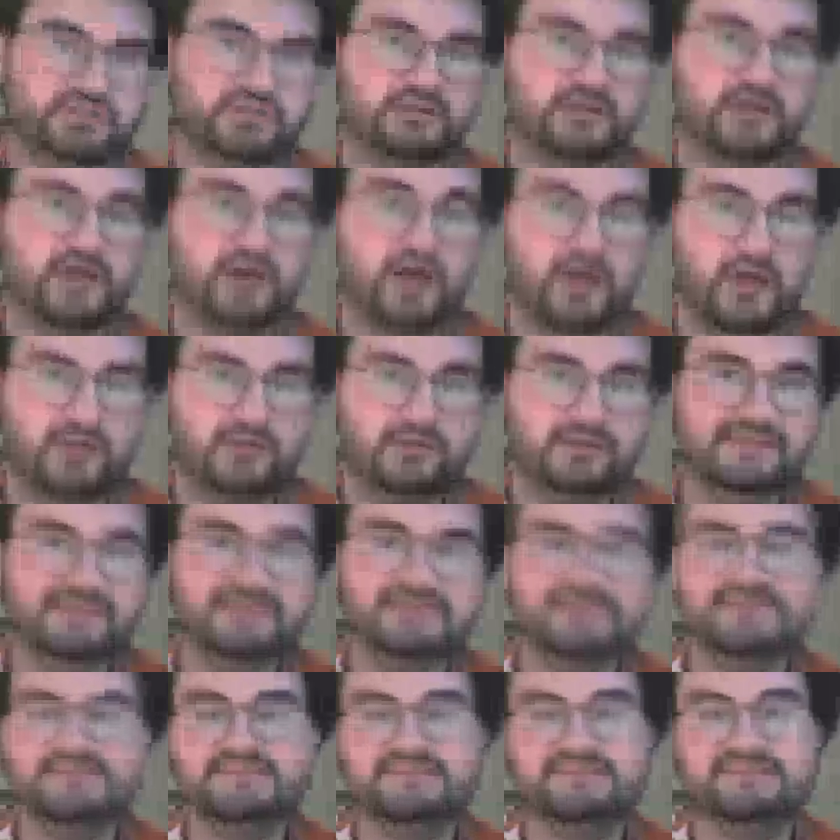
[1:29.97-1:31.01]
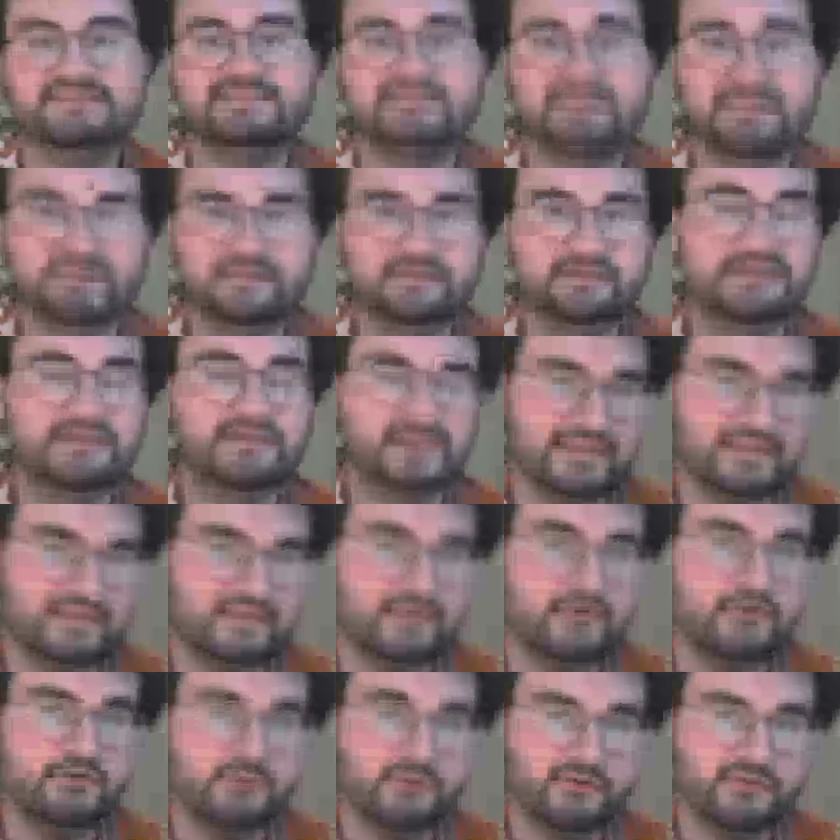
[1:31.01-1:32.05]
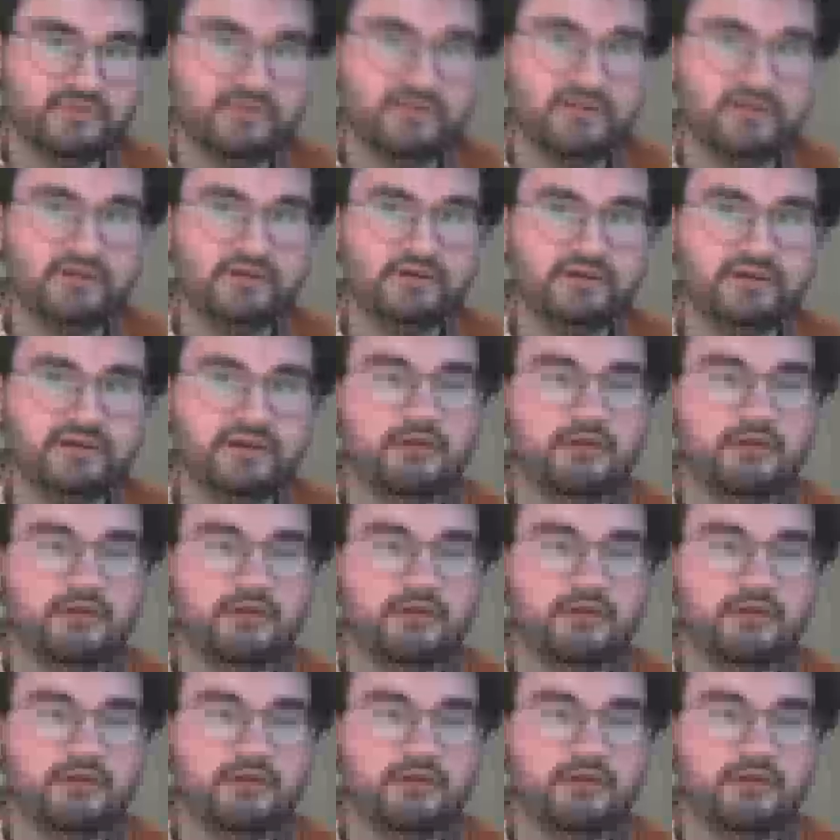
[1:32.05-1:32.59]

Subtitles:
colonies settled in North America,